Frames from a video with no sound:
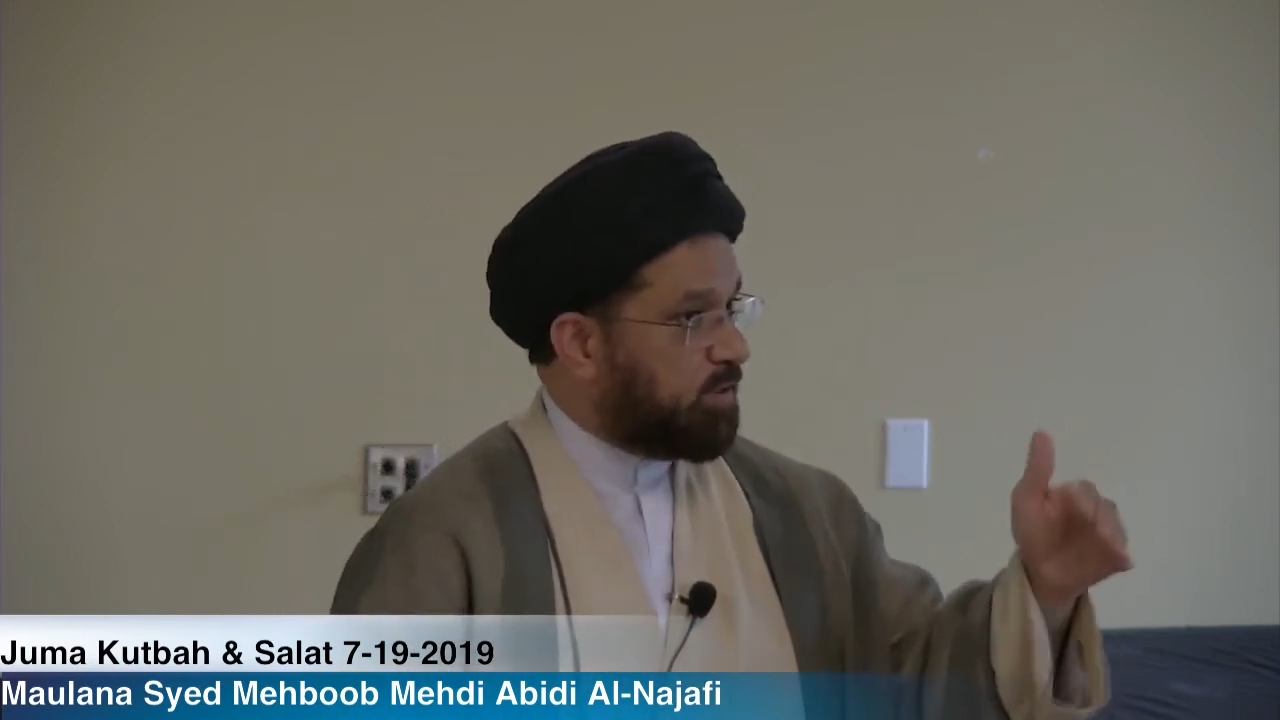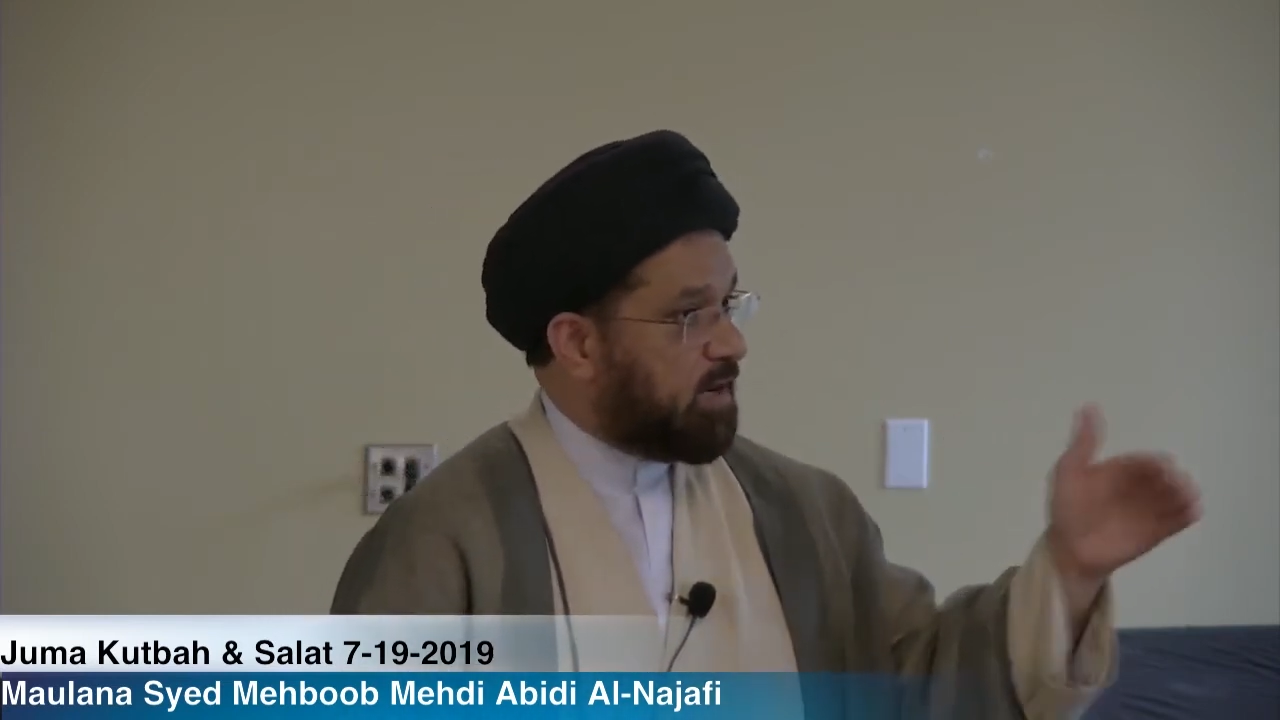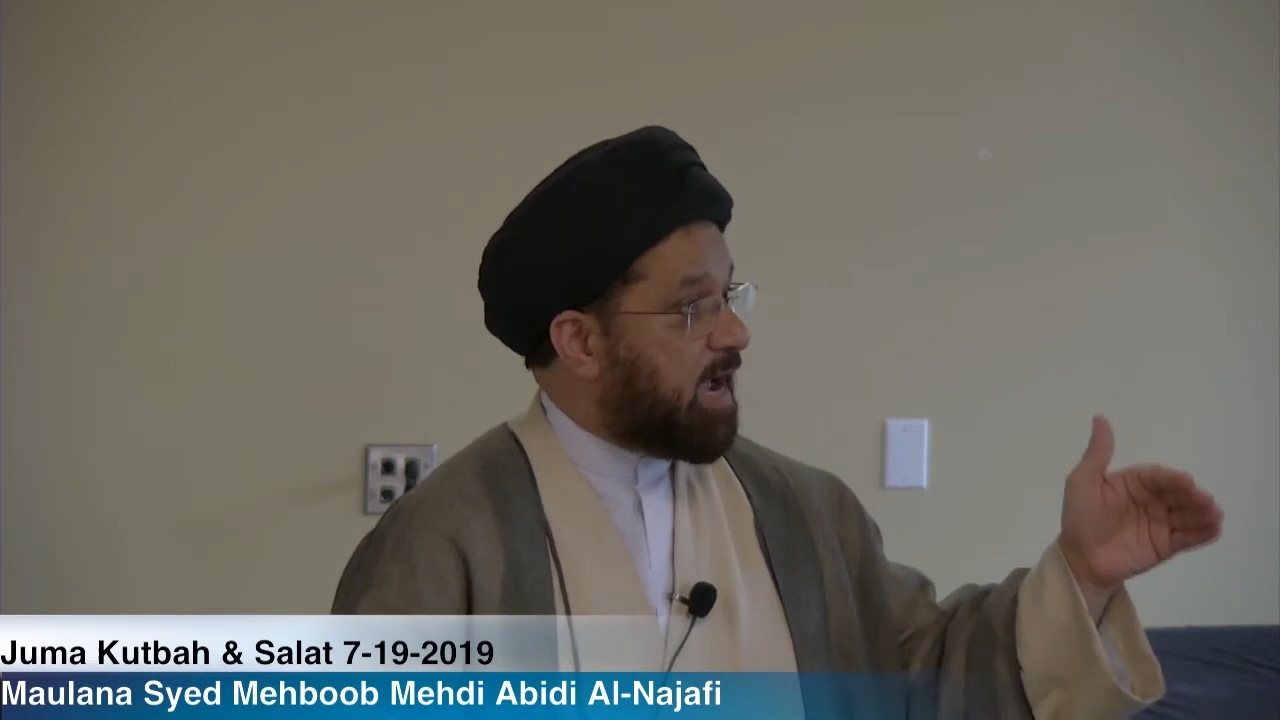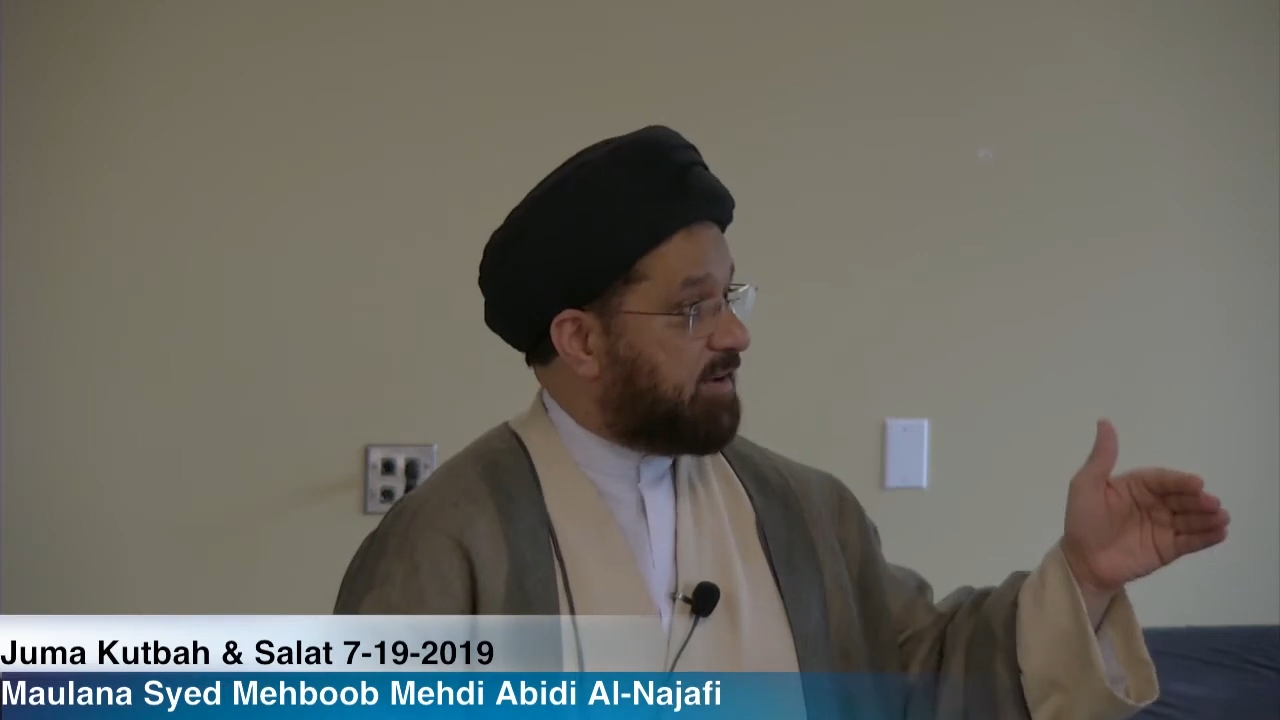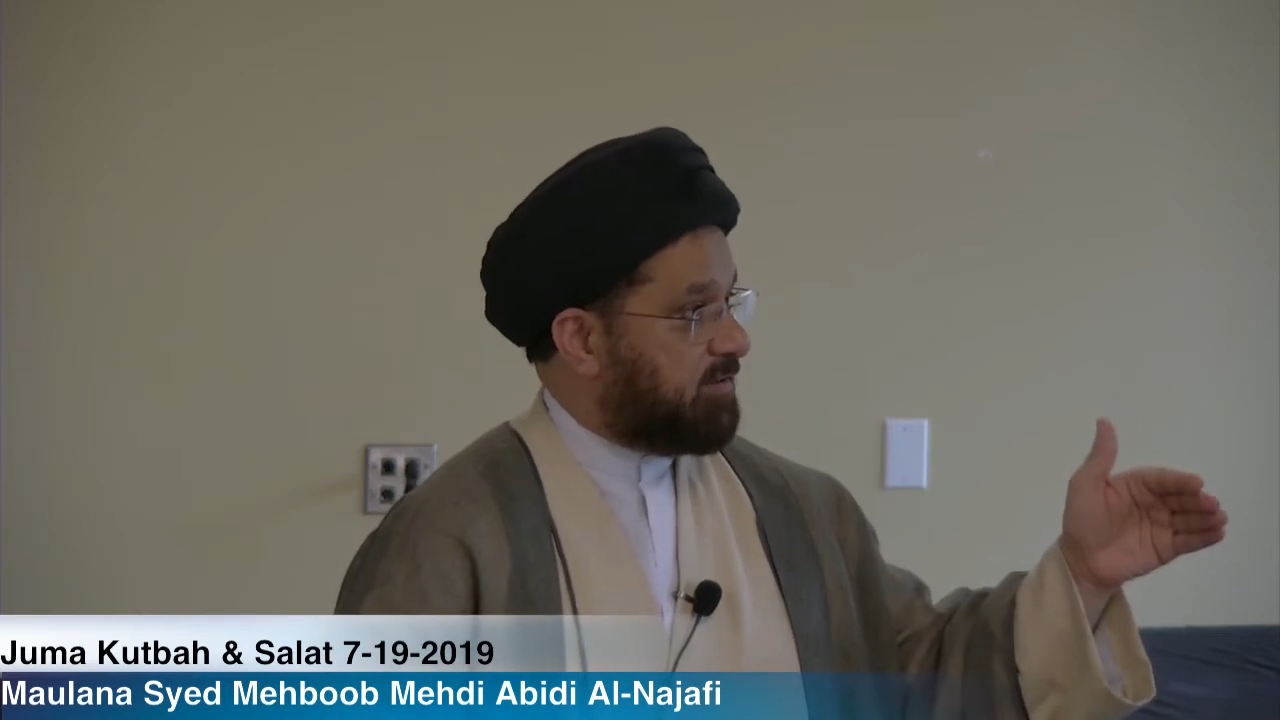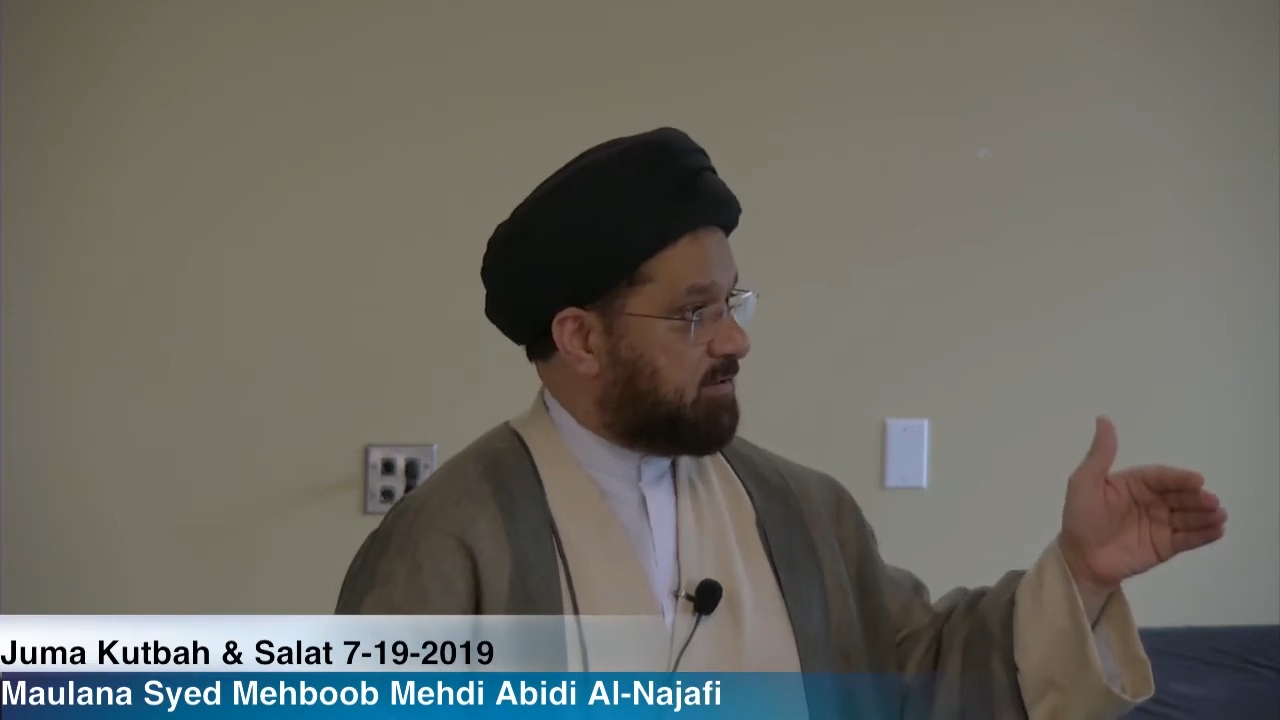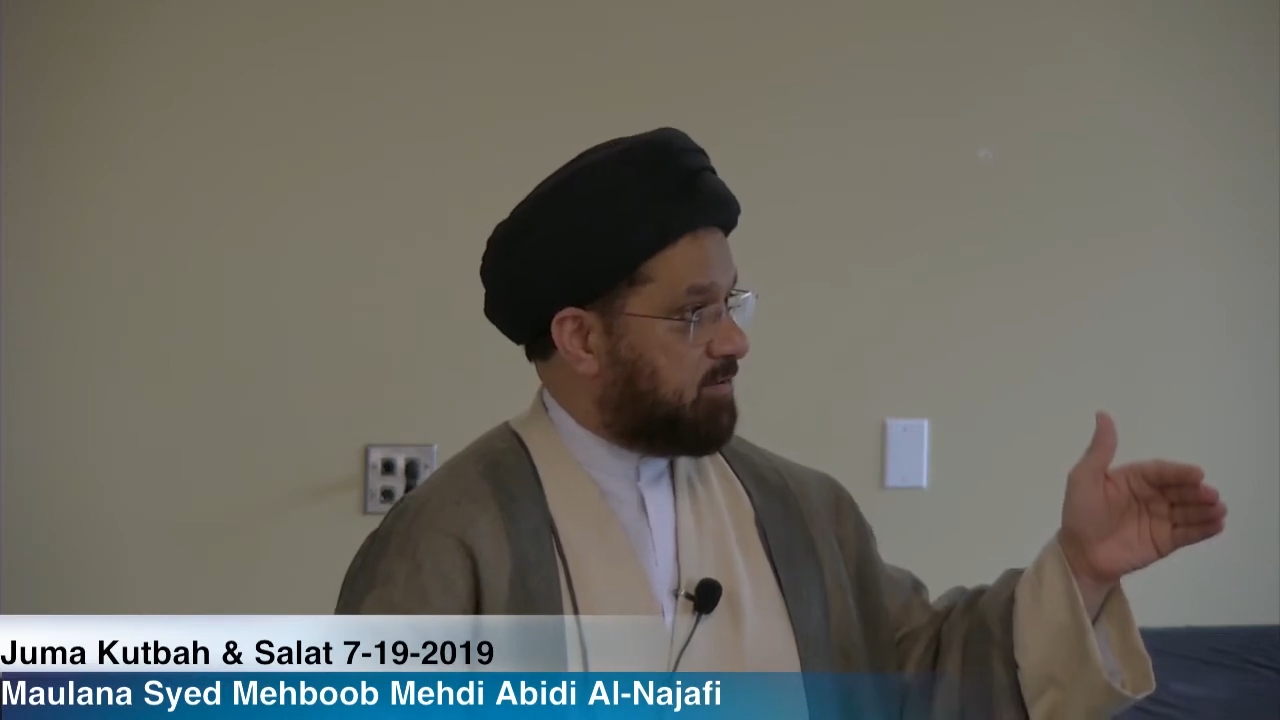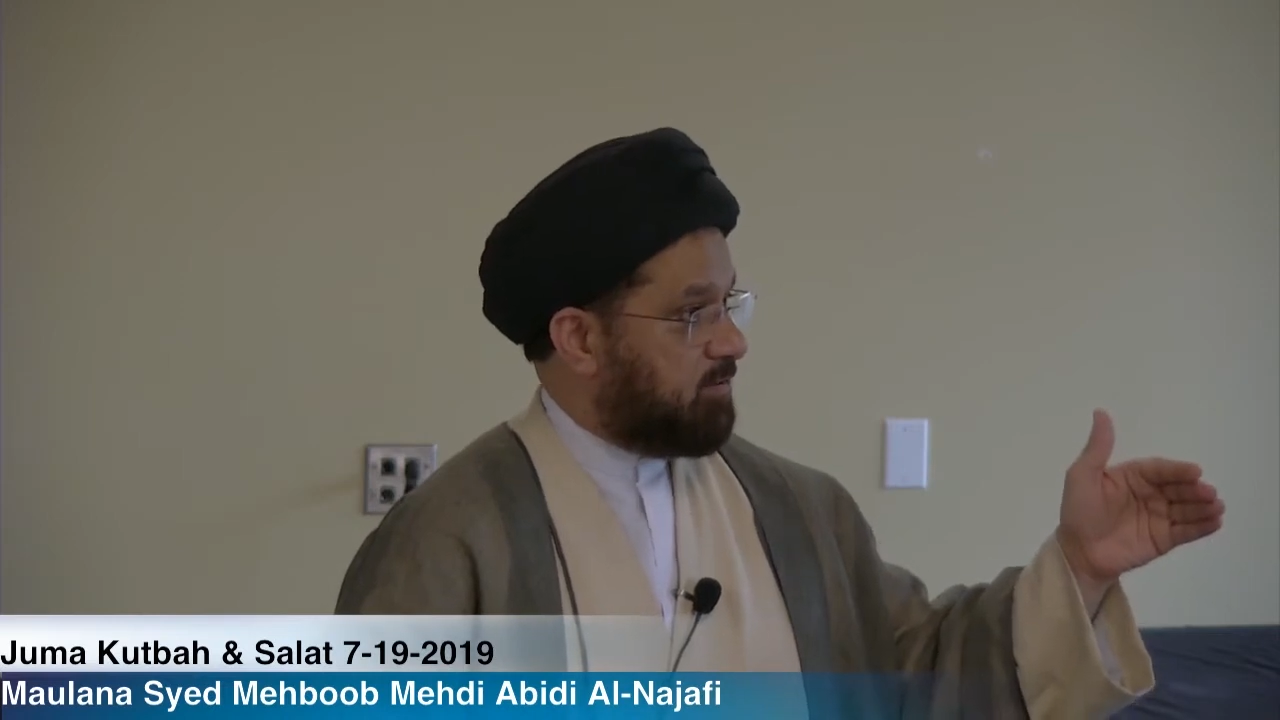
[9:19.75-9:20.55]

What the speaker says: the lines